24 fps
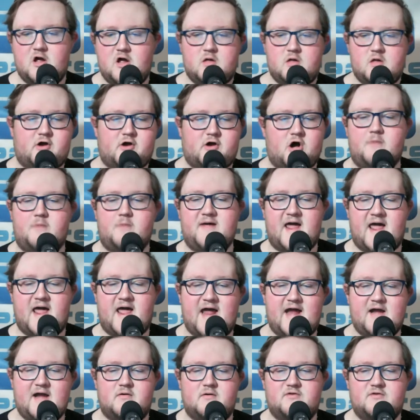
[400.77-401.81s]
like call me a
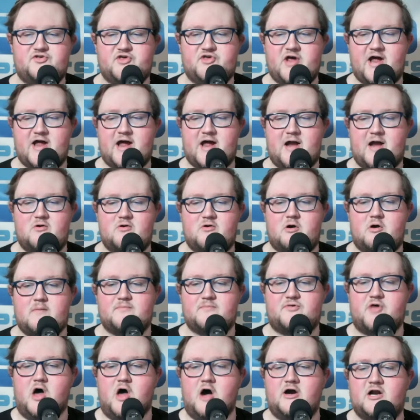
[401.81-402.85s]
hater and say I don't know
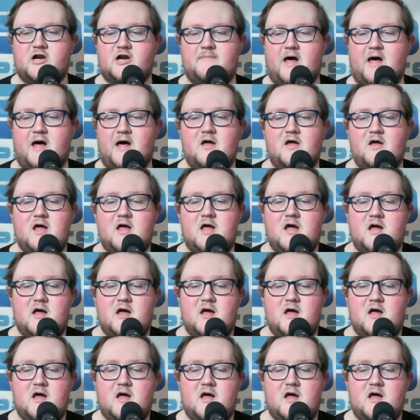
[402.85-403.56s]
what I'm talking about.